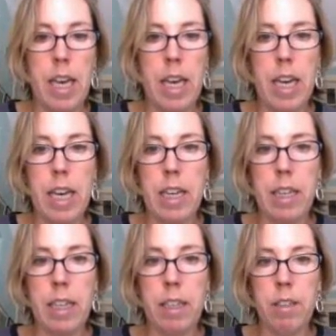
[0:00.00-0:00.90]

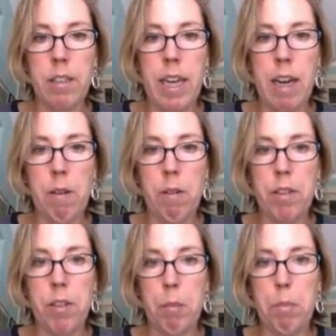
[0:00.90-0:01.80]
And here's now where we're
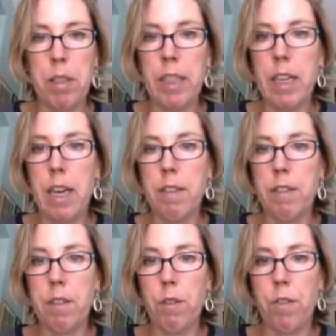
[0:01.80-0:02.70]
doing building
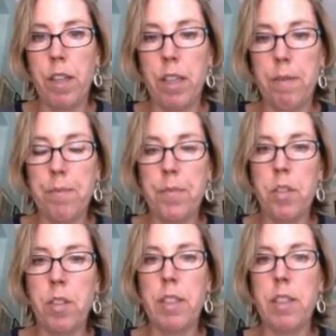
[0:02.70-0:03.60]
knowledge of the field.
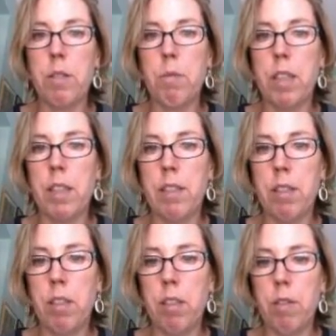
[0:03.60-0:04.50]
So this is where,
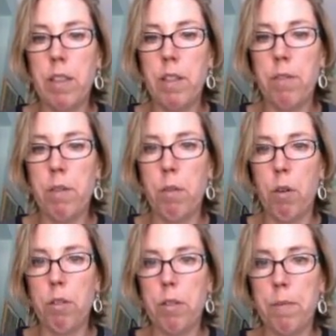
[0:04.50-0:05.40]
these are your 3 different
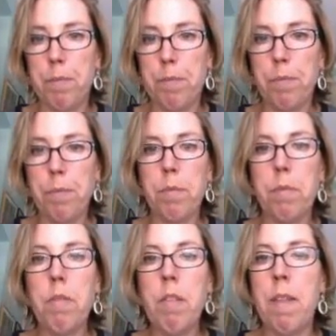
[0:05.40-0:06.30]
roles.
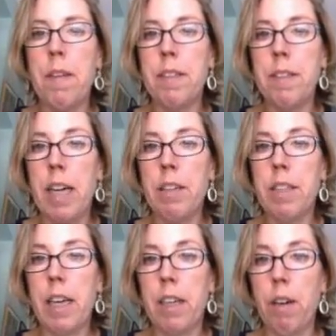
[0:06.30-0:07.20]
The
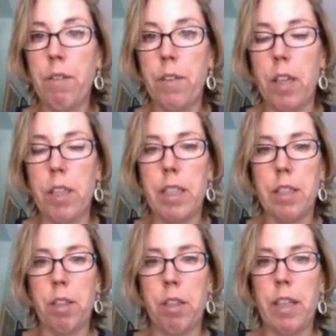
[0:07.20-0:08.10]
designer's got to go first.
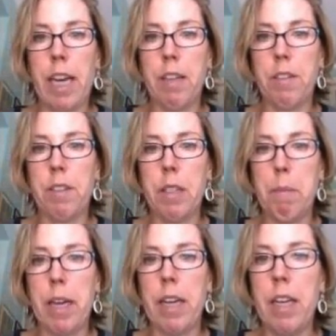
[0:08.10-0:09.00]
I'll show you the calendar in a
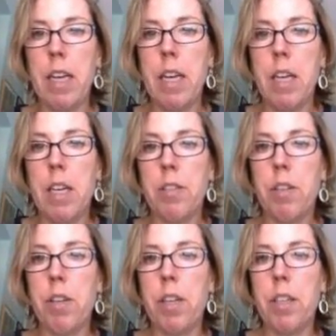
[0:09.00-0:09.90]
minute.
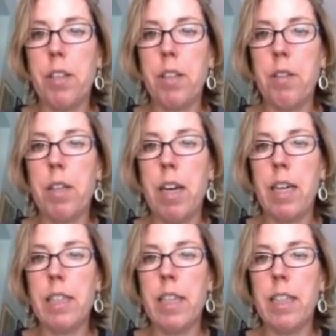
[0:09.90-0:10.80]
So you're going to do
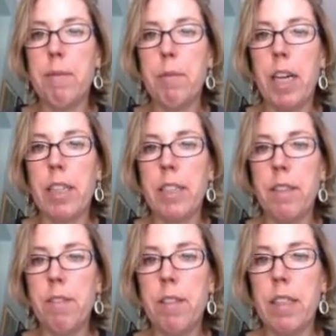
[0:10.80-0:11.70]
content and
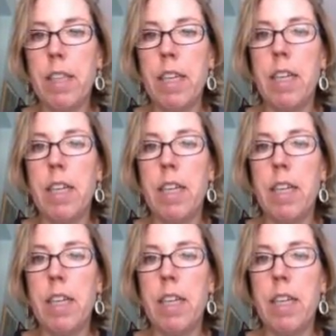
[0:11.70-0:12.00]
objectives.